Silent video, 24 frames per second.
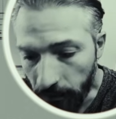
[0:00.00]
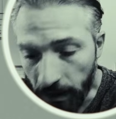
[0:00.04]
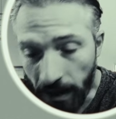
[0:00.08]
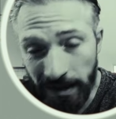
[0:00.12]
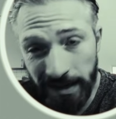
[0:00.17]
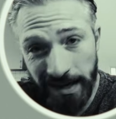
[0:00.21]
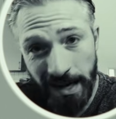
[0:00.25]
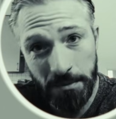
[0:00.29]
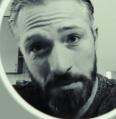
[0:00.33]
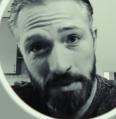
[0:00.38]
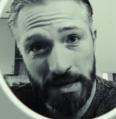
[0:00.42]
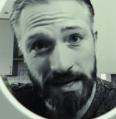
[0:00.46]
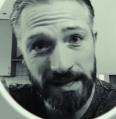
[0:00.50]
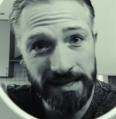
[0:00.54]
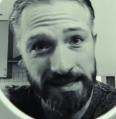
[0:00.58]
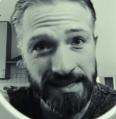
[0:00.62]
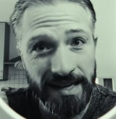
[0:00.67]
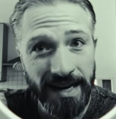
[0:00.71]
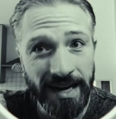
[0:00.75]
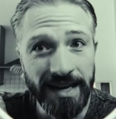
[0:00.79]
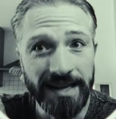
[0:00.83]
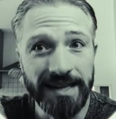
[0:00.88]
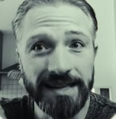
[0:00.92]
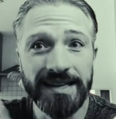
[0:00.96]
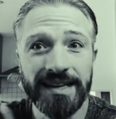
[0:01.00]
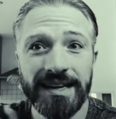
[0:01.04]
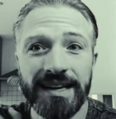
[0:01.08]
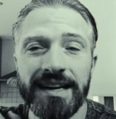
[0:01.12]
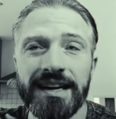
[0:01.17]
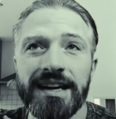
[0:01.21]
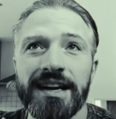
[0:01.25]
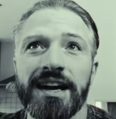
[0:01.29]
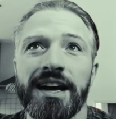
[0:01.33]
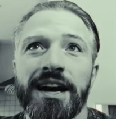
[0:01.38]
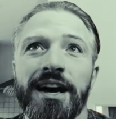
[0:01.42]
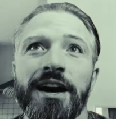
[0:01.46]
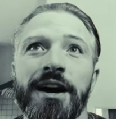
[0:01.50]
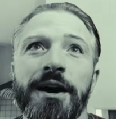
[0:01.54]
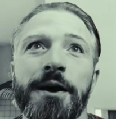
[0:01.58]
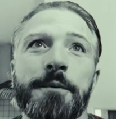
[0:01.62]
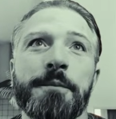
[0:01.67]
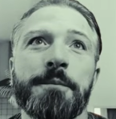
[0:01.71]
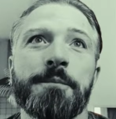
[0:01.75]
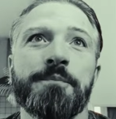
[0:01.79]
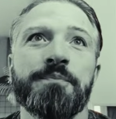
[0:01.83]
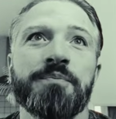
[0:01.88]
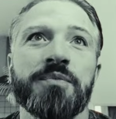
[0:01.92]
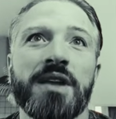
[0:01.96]
That being said,
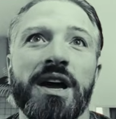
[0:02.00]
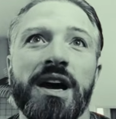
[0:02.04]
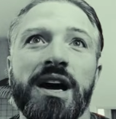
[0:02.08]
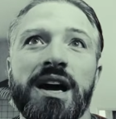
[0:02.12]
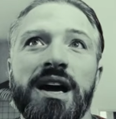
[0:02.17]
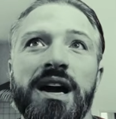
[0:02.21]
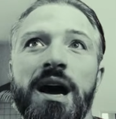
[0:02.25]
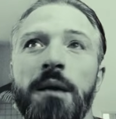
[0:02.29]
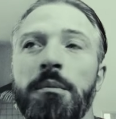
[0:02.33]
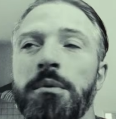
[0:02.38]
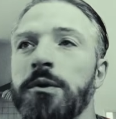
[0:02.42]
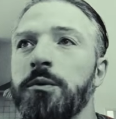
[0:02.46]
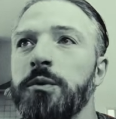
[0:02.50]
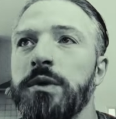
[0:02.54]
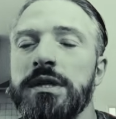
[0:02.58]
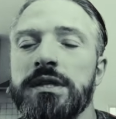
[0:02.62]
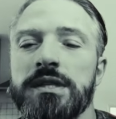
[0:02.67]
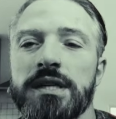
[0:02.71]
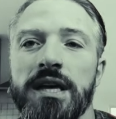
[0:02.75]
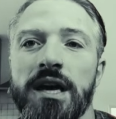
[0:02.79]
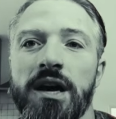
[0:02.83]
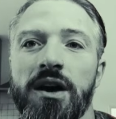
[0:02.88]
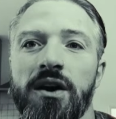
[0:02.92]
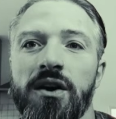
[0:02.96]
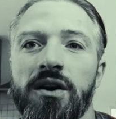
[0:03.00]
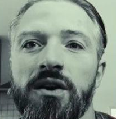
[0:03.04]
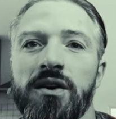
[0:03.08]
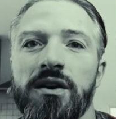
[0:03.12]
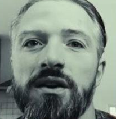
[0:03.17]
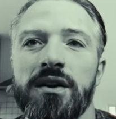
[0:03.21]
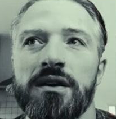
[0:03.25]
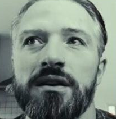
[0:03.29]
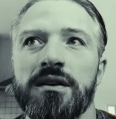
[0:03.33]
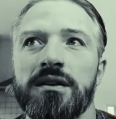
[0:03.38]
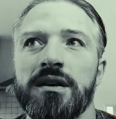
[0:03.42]
a couple of weeks ago,